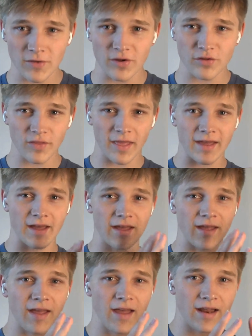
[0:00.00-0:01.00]
There isn't like
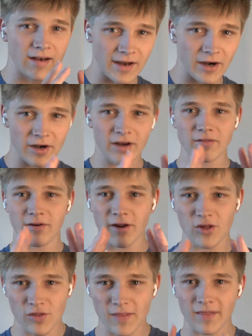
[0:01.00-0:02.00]
a
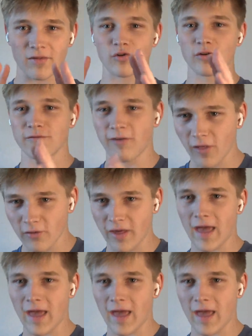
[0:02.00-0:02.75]
narration that sort of follows